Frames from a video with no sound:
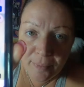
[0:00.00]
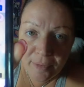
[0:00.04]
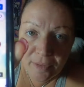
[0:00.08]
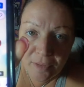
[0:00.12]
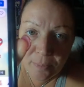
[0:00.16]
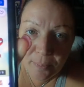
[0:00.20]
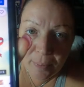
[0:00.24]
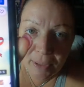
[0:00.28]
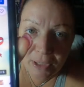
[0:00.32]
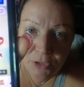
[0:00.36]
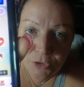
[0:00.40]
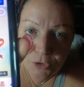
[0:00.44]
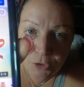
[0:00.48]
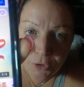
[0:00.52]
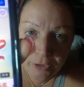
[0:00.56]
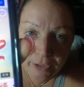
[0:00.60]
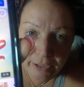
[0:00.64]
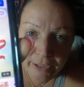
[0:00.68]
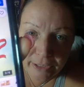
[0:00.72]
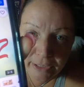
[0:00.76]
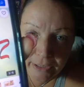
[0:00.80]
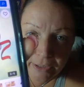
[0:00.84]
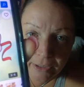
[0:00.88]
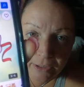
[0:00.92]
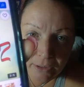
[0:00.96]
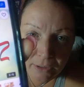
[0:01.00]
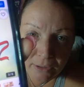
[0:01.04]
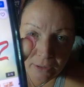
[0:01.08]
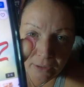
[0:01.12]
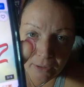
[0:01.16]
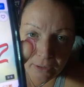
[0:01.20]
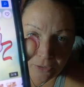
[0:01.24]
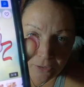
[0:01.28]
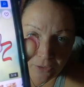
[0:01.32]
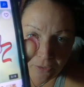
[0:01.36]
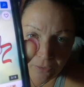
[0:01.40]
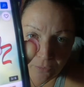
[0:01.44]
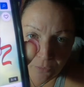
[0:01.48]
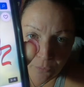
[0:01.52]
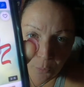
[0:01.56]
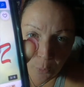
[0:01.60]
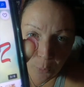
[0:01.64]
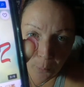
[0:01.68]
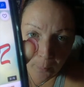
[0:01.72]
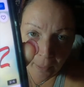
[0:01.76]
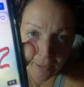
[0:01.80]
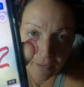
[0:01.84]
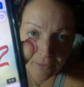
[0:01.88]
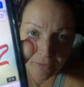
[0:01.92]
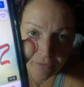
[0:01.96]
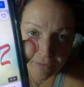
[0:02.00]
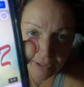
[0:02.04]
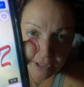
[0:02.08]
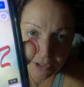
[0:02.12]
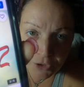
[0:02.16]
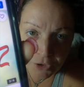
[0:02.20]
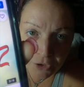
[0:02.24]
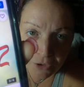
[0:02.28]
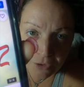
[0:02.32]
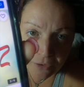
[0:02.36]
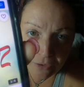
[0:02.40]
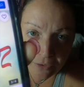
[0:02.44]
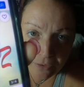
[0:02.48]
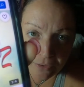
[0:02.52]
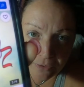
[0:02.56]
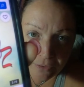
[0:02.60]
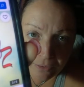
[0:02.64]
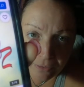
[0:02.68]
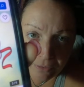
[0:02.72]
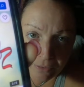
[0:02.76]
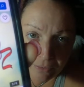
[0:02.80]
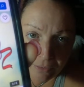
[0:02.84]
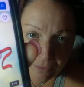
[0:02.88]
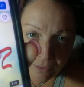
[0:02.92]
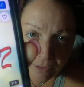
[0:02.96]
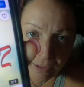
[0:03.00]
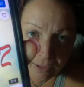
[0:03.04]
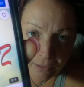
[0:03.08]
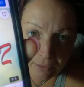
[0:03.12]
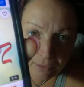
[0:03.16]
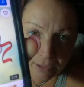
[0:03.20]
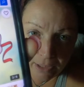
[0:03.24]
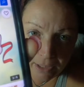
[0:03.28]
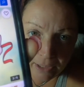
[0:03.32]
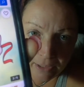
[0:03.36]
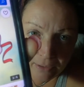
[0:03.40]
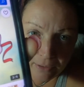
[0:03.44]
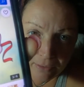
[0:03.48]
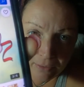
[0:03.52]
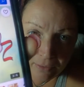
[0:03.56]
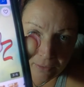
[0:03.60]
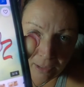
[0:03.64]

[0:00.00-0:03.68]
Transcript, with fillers: this picture here, just for my features, I like